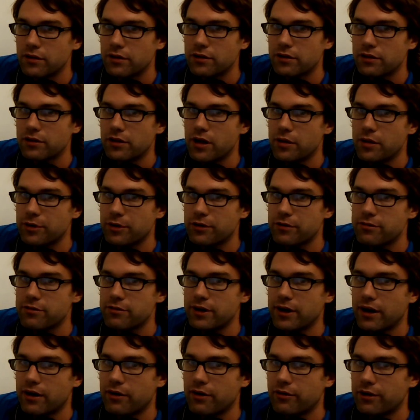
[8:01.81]
kilometers
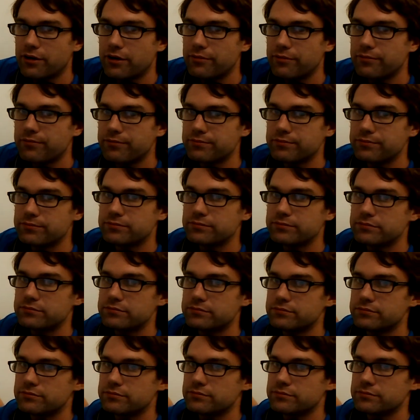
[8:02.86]
an hour
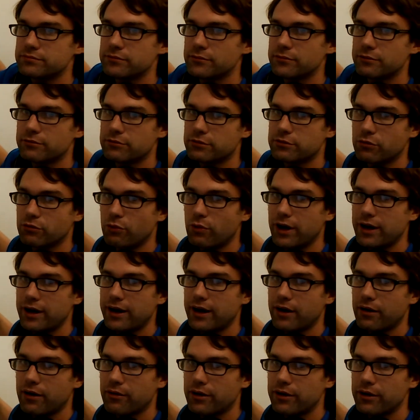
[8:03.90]
for one
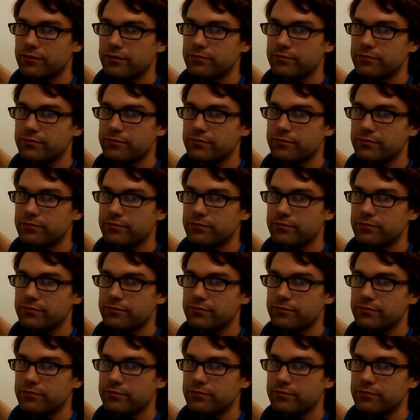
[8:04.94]
hour.